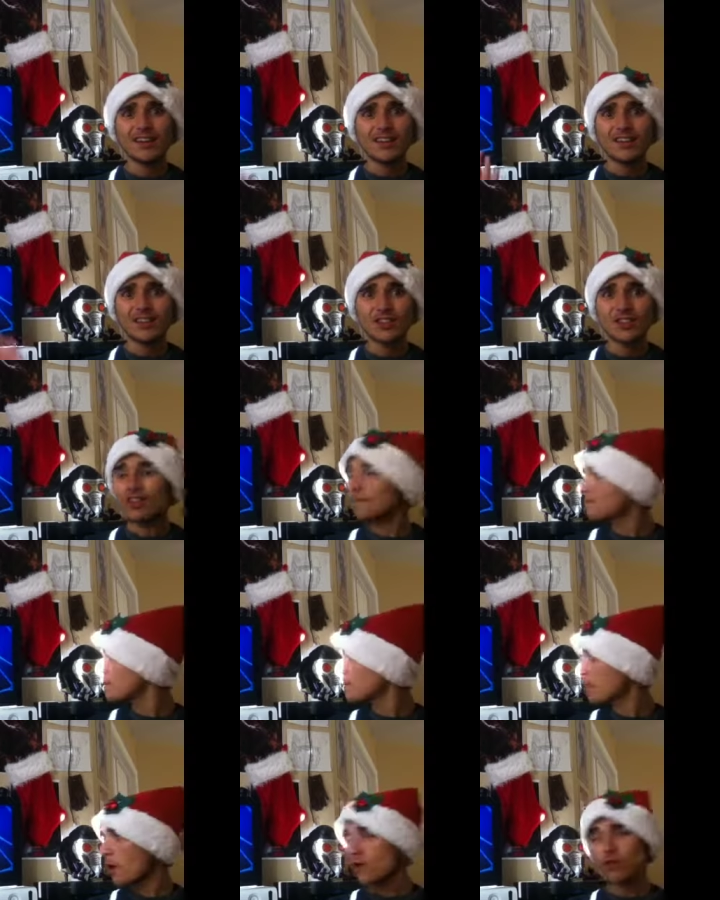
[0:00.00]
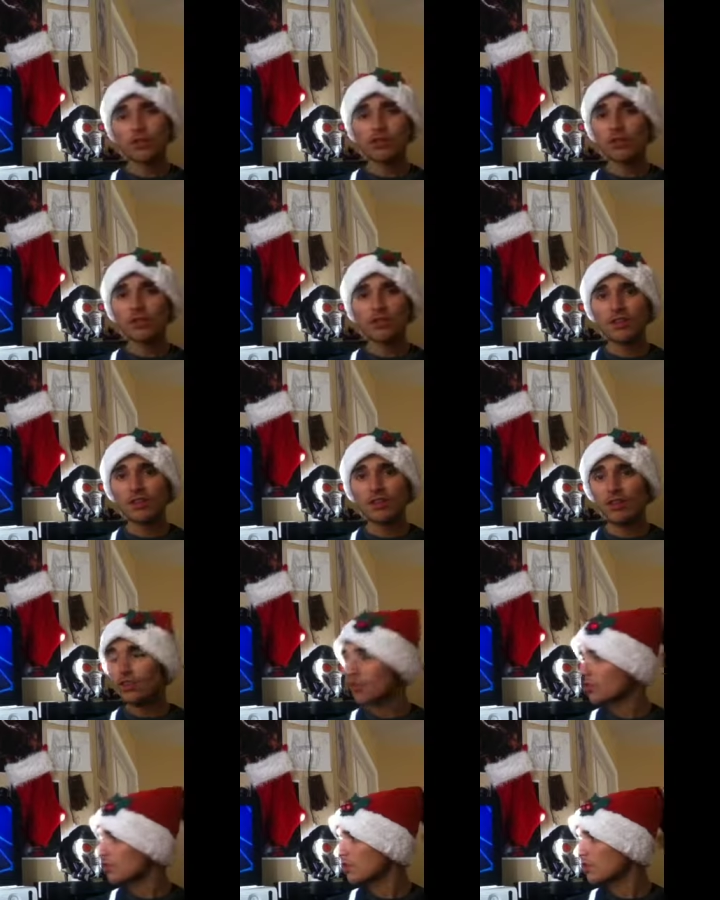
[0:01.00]
Peter Parker just
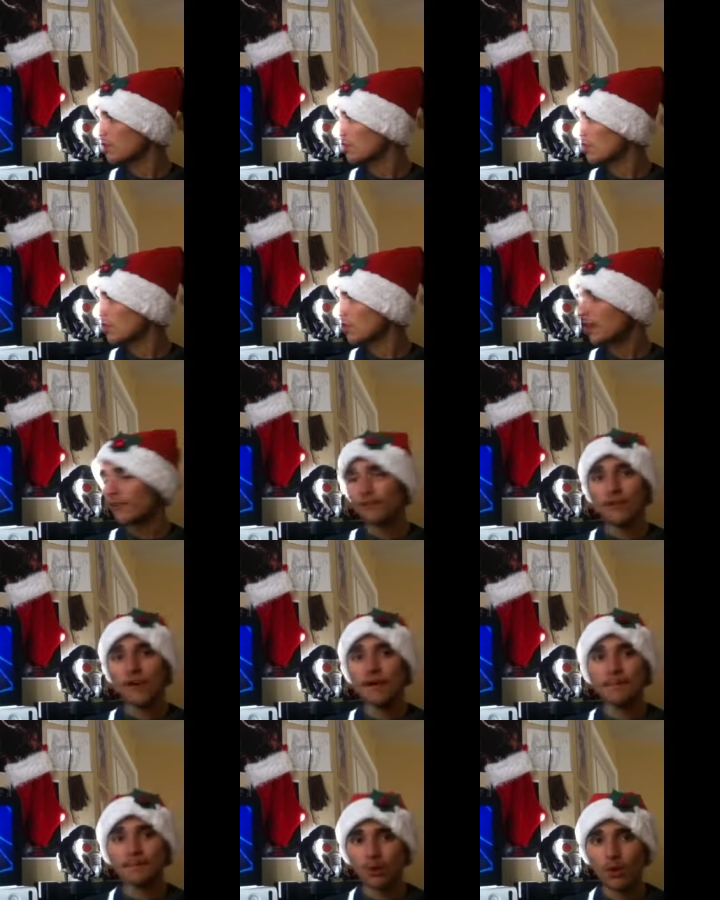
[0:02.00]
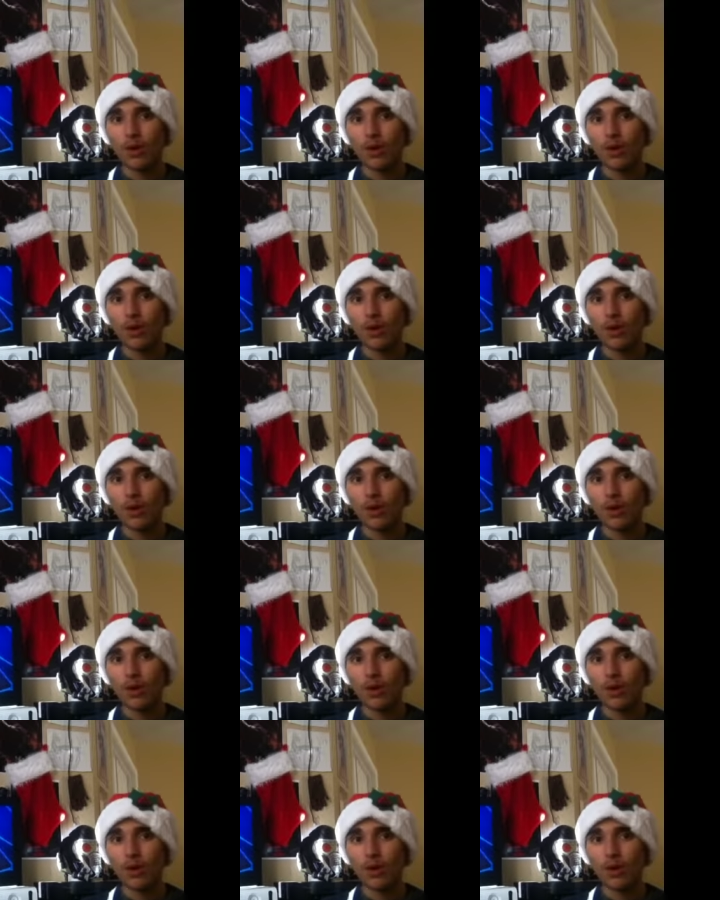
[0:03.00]
doesn't get a fucking break.